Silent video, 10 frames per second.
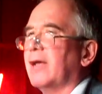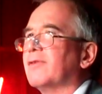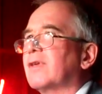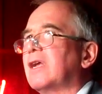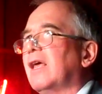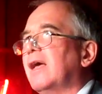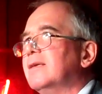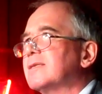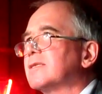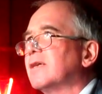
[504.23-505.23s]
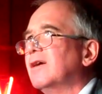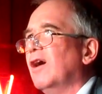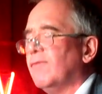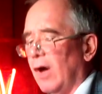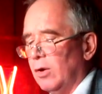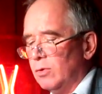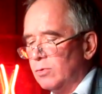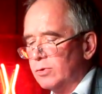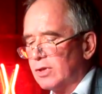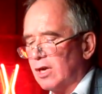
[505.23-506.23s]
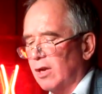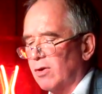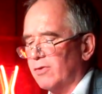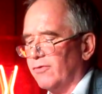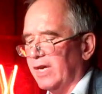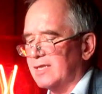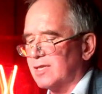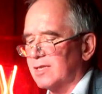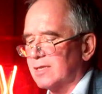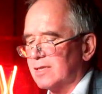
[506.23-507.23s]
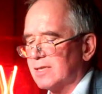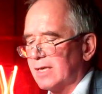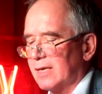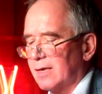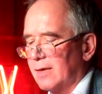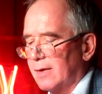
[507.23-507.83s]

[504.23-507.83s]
under the glass of old clock faces.